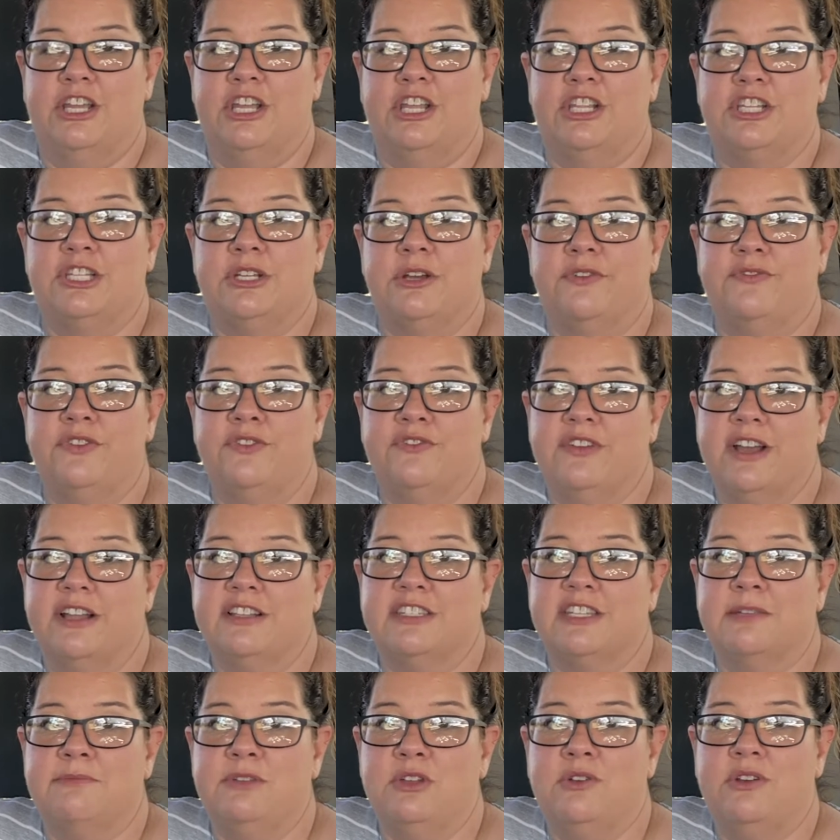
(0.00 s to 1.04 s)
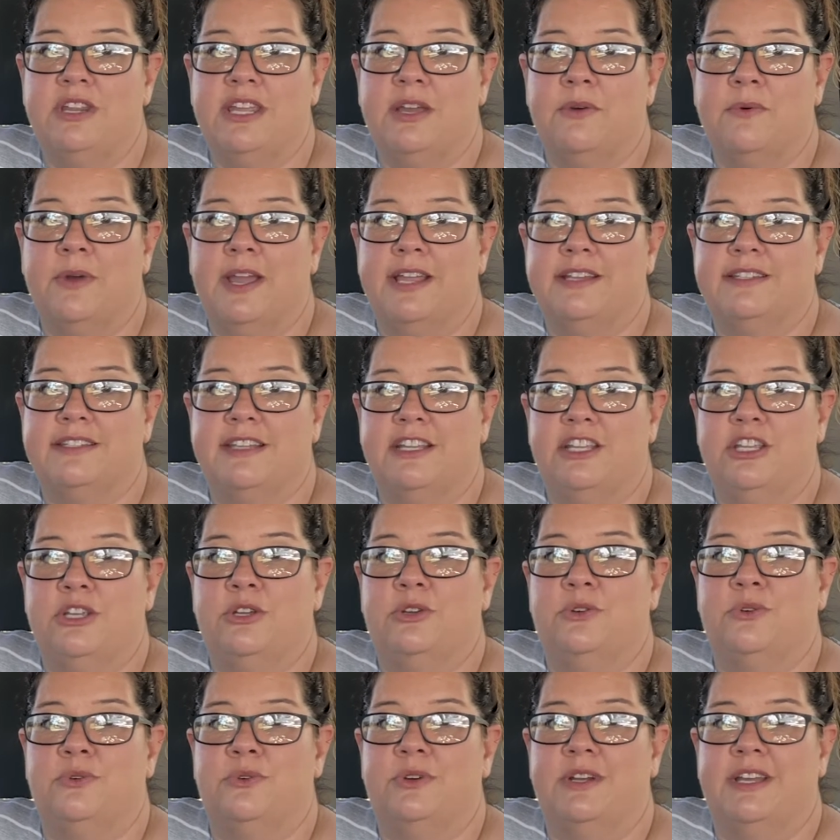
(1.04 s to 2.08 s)
So if you've got some unique ways that
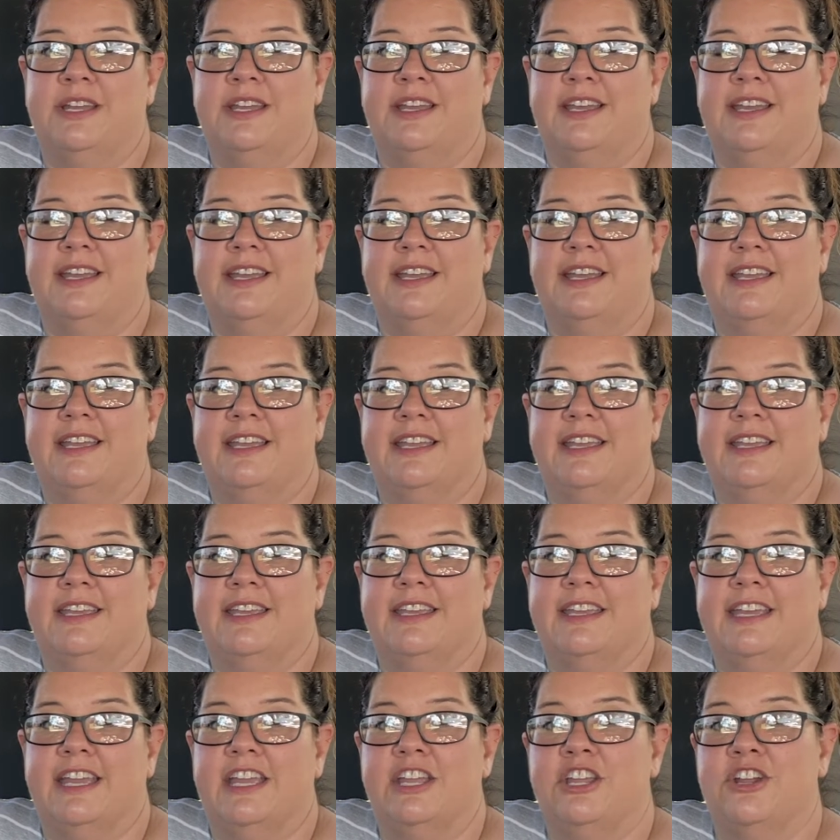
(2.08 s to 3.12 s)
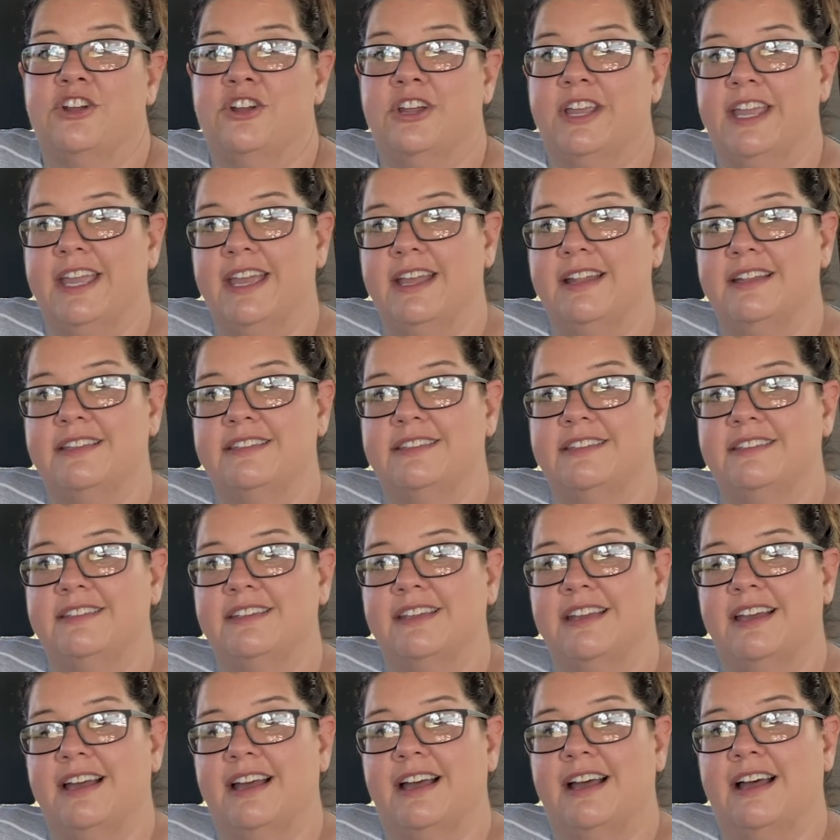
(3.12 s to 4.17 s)
you get your kids
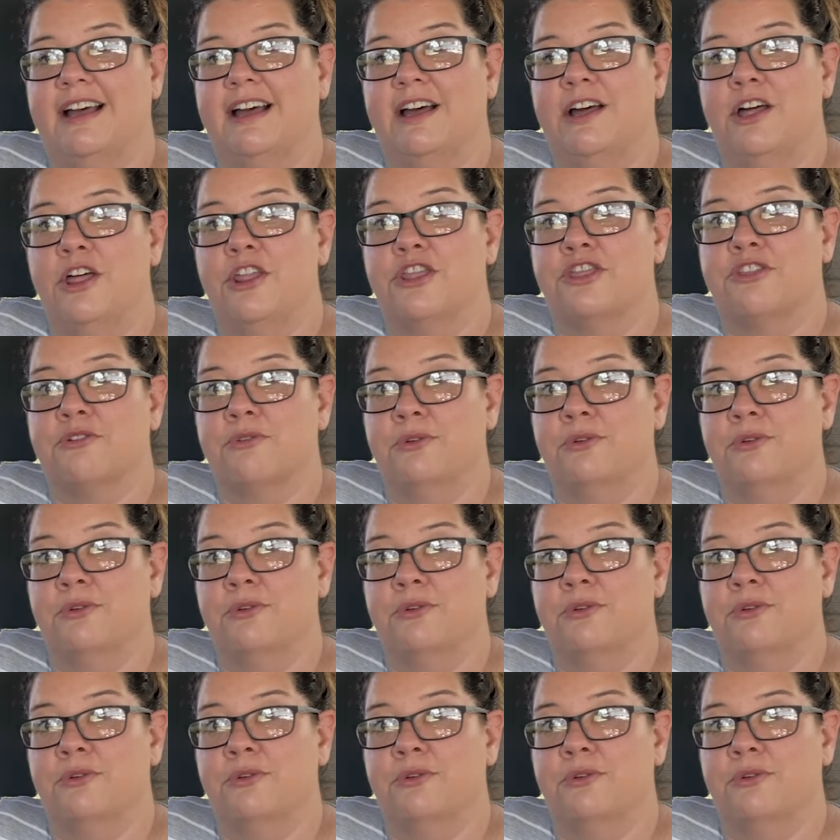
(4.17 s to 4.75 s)
through a